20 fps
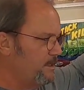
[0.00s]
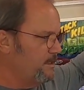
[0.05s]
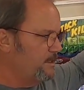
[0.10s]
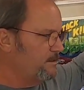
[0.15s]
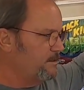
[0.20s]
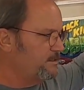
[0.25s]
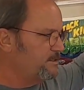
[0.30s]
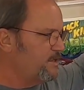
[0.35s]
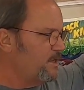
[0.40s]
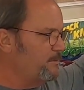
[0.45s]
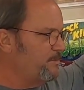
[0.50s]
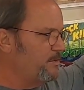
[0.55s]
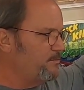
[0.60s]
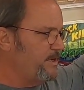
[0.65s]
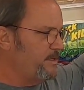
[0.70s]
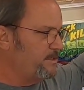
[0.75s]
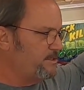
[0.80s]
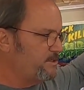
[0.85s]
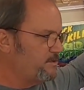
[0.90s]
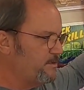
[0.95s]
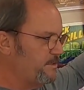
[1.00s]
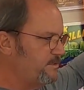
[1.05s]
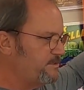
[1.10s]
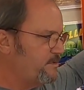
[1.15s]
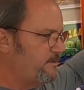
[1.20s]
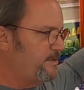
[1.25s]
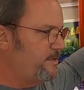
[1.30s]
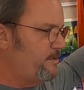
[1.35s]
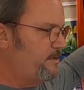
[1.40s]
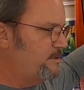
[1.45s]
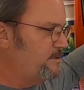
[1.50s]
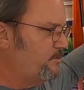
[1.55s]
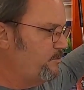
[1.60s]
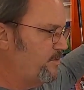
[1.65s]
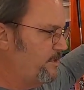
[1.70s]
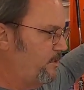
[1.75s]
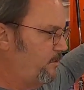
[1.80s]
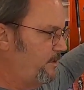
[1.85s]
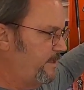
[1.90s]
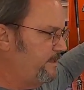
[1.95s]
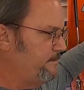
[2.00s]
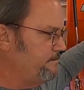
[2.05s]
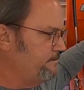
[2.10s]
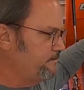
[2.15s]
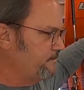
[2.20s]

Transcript: in the Shelby registry, so I know it's a real one.